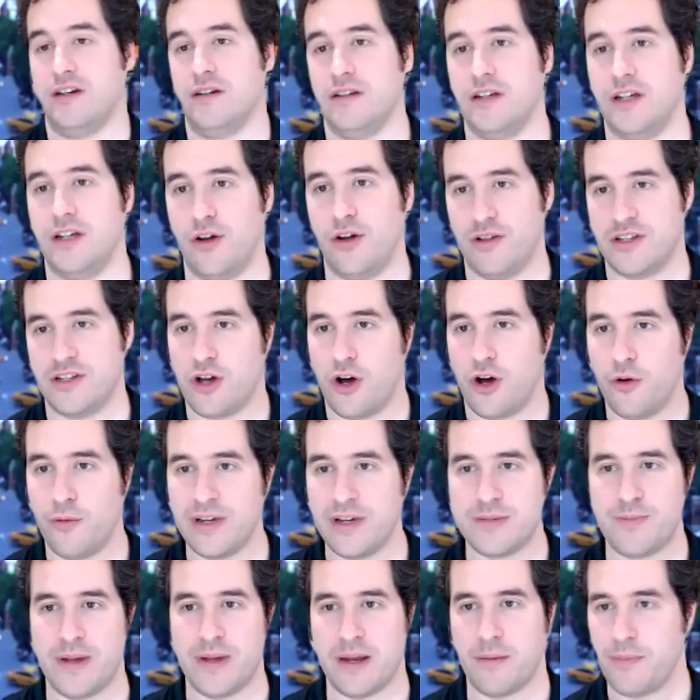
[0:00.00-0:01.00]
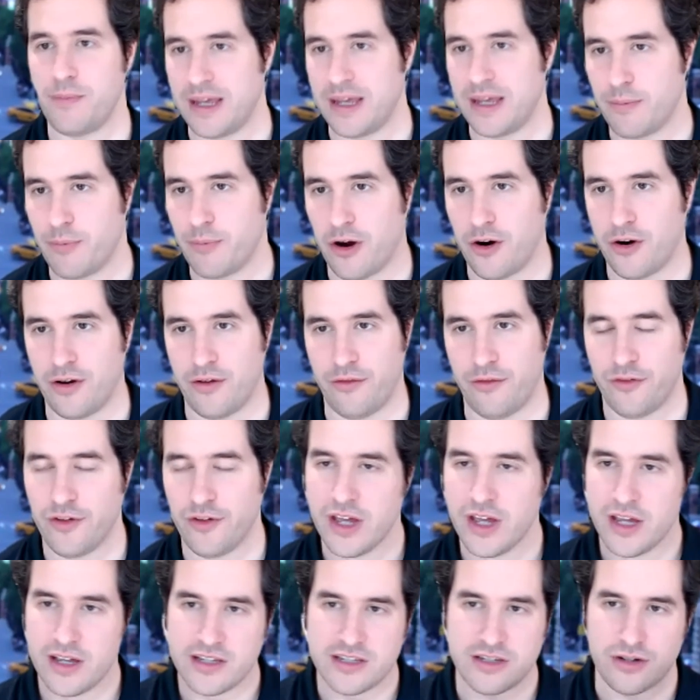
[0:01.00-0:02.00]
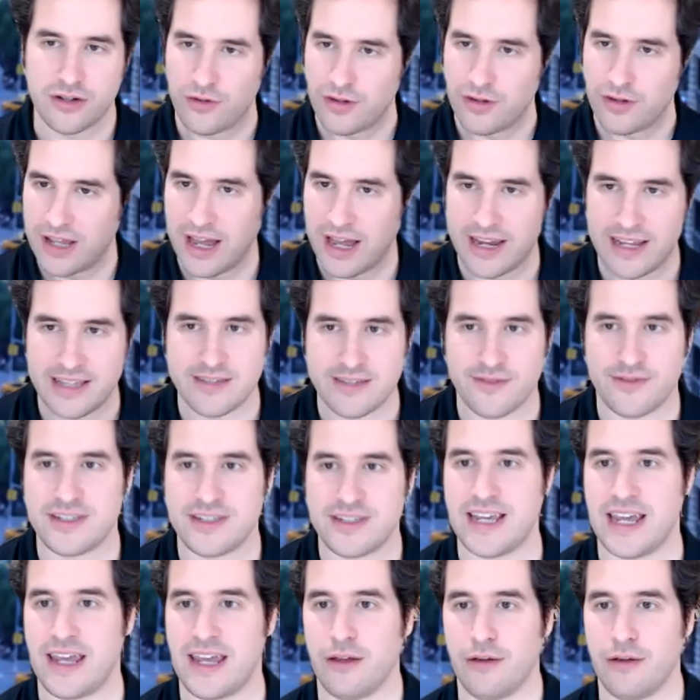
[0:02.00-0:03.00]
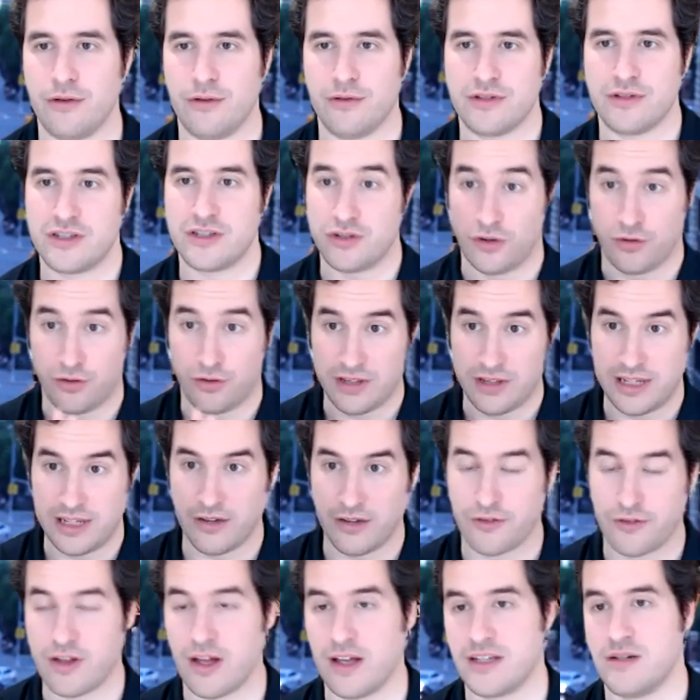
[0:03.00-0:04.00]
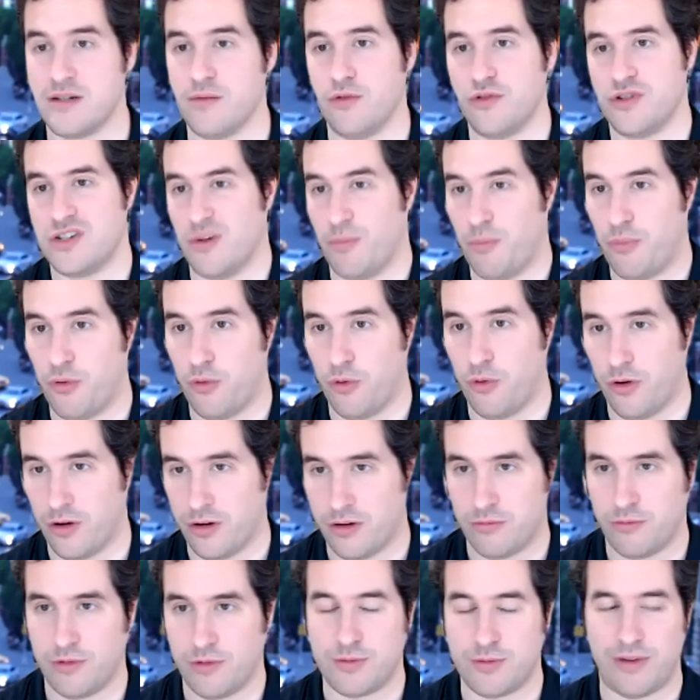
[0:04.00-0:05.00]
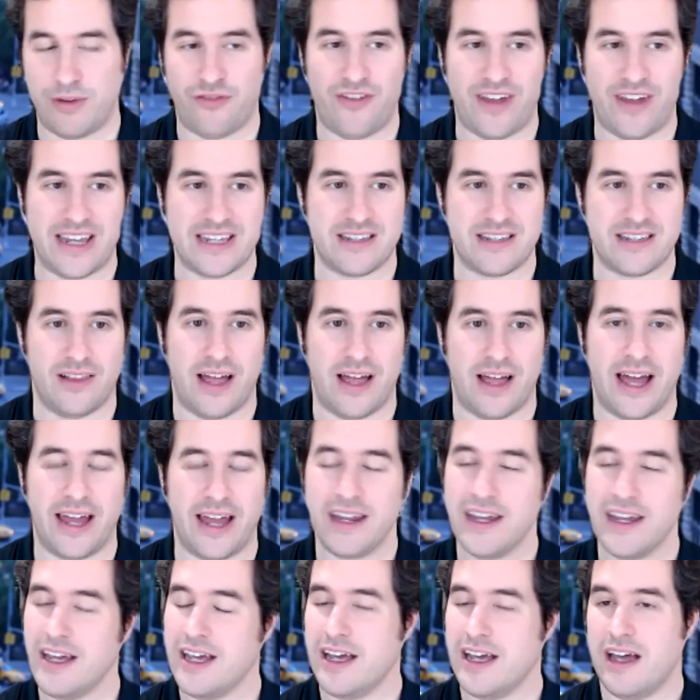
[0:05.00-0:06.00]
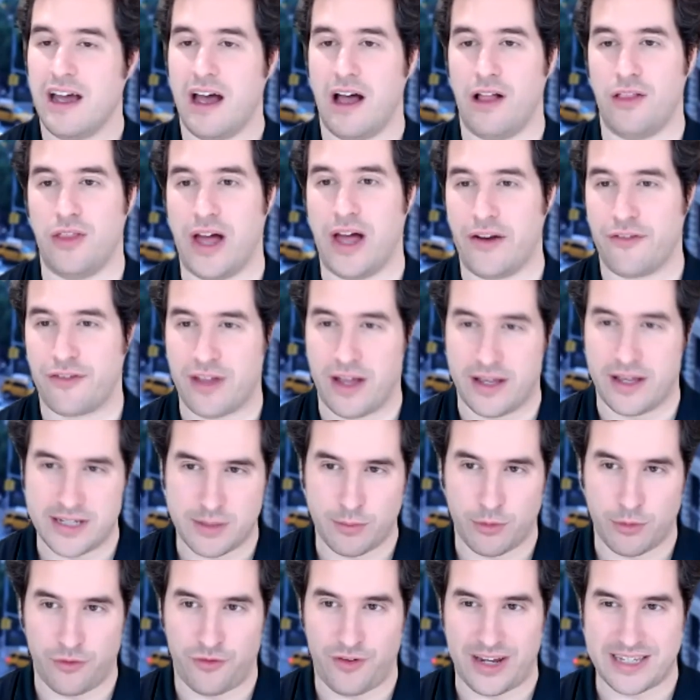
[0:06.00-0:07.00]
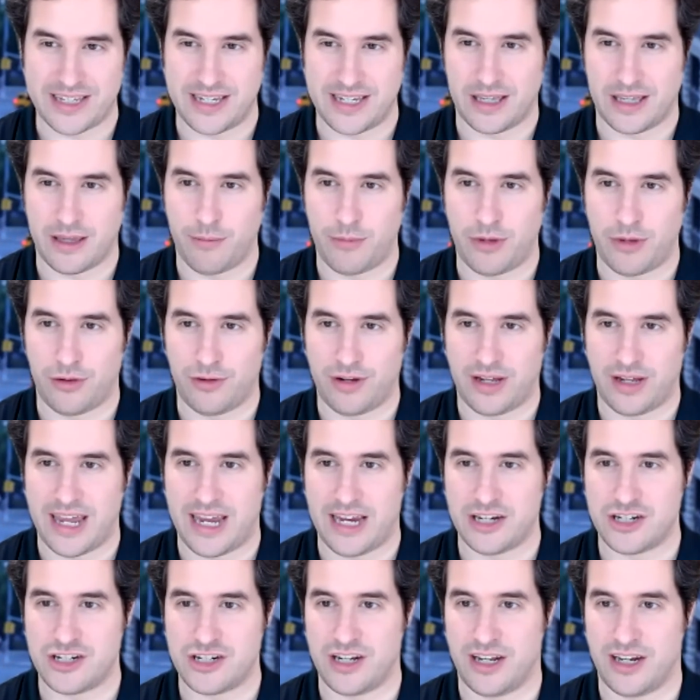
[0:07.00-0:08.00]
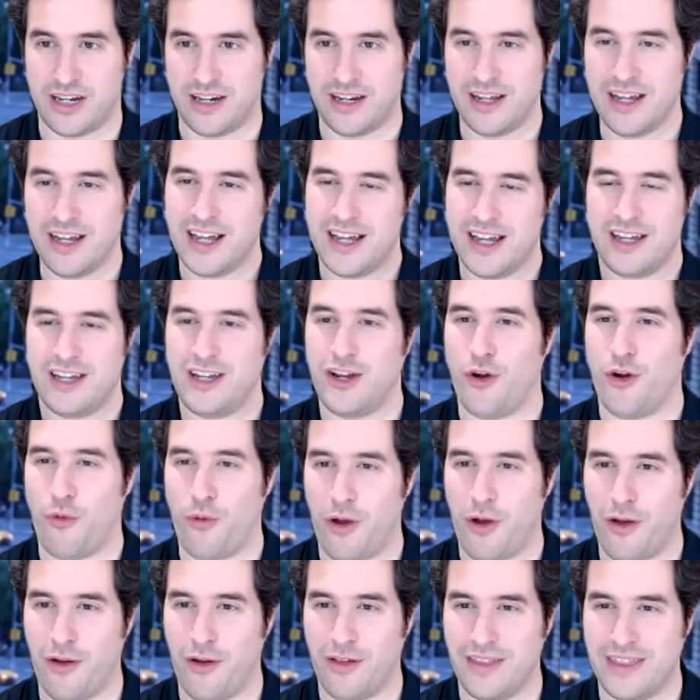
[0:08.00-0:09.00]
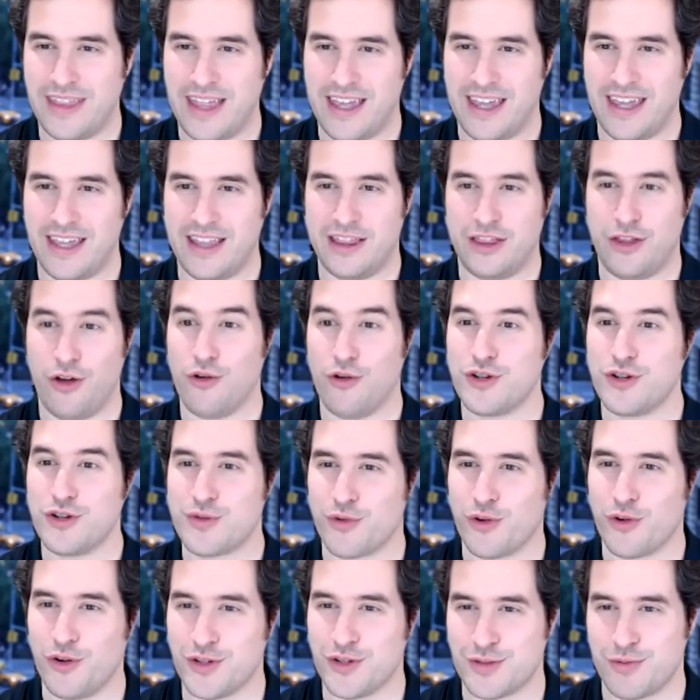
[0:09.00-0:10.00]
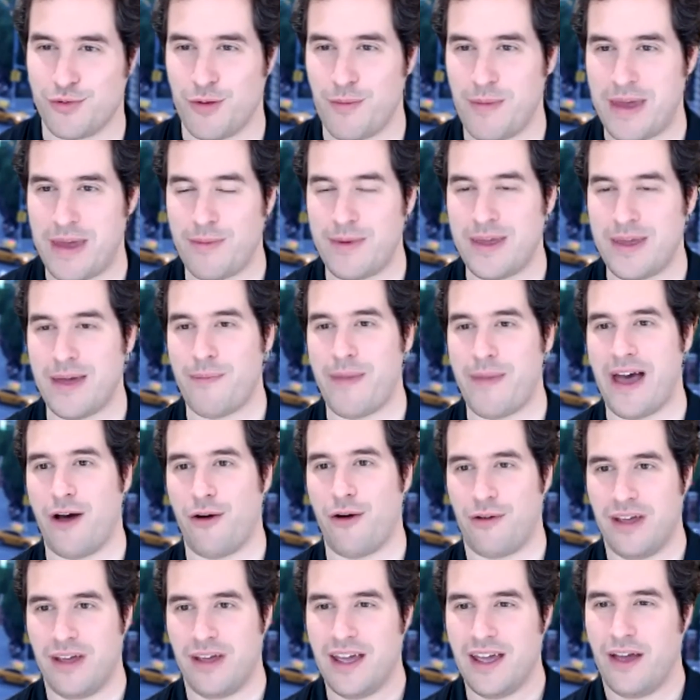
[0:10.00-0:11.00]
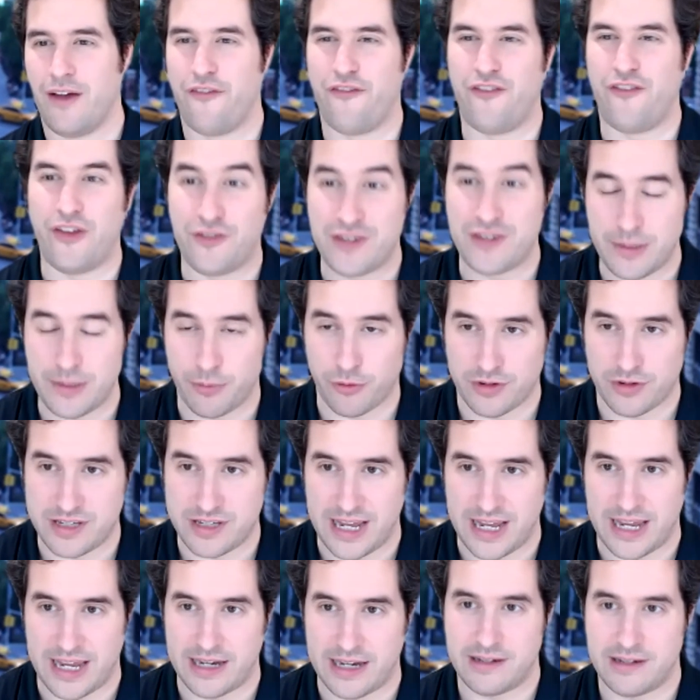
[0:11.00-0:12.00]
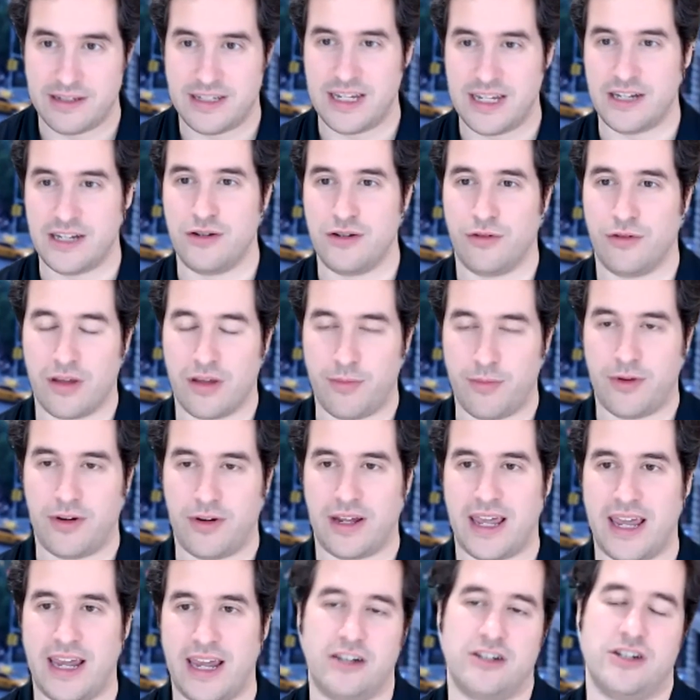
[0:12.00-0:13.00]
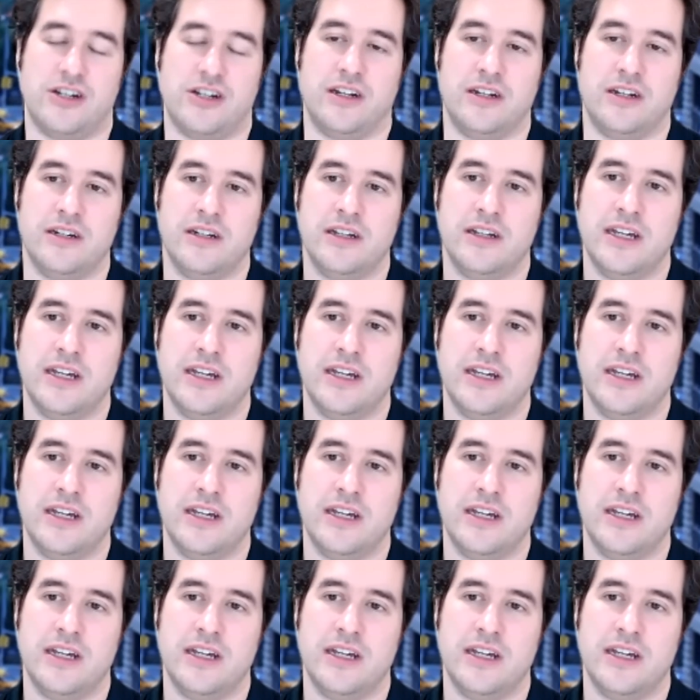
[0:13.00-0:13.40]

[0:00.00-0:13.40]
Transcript: It's always been a big part of certain kinds of sales, certainly of customer support, which we face a lot of customer facing communication. Those roles were maybe about 50% digital communication.